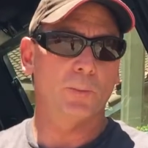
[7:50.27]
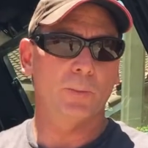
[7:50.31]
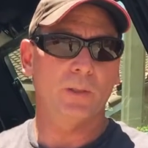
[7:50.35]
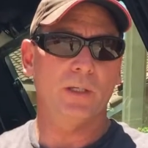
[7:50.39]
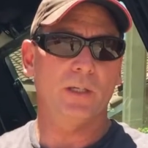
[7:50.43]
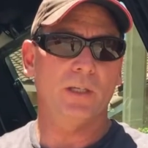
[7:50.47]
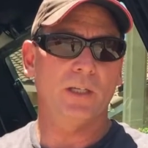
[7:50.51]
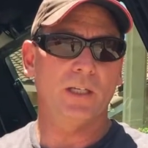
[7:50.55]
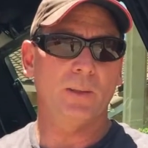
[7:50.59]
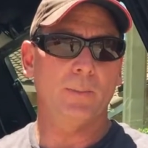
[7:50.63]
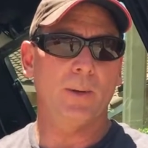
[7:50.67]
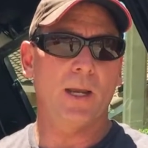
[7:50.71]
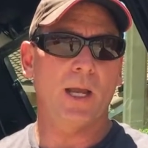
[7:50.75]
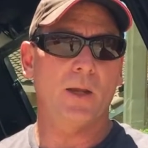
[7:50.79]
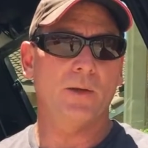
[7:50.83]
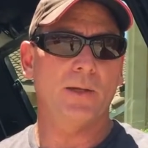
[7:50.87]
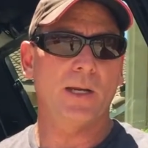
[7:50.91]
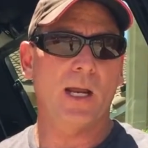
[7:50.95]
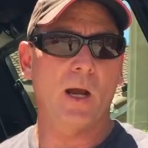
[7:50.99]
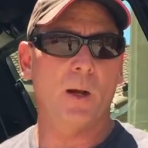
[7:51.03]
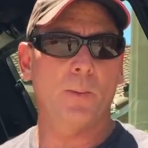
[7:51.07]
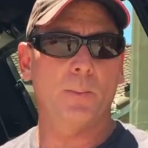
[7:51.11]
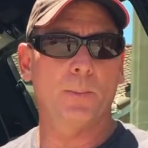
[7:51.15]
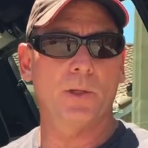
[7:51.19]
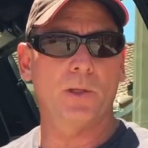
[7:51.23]
me an email
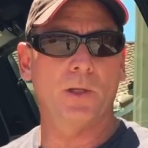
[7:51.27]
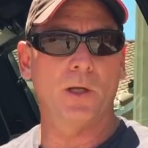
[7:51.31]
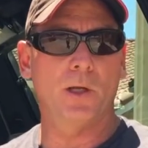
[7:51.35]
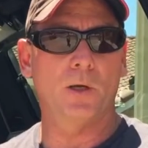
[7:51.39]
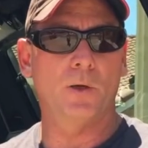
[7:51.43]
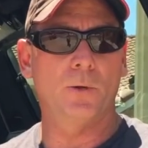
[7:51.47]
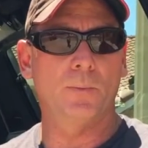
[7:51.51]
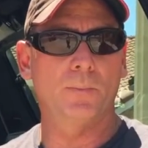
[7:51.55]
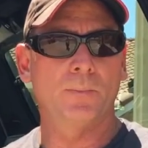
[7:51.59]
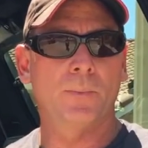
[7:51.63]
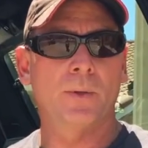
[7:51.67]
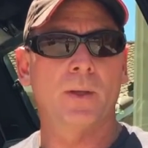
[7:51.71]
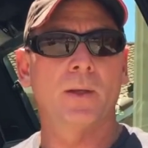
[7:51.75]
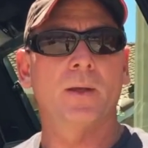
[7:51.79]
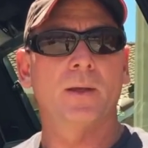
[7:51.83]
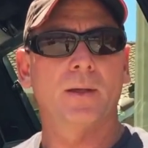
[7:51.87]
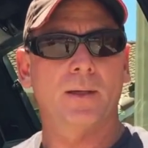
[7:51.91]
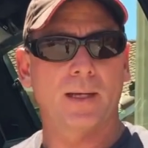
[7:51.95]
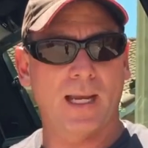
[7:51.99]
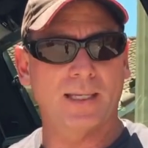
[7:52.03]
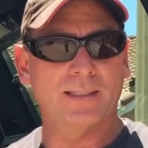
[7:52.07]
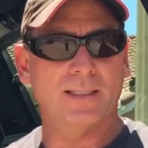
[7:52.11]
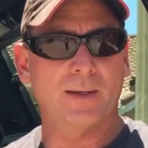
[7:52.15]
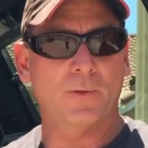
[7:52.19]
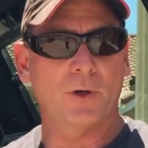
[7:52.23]
down below.
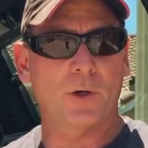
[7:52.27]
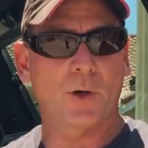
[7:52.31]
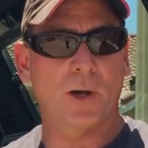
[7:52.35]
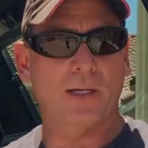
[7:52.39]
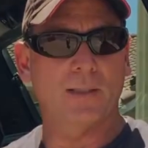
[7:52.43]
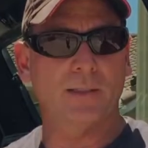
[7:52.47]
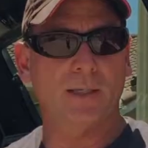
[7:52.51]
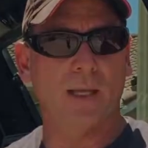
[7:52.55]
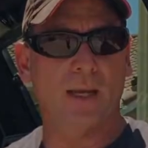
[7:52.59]
Guys, have a great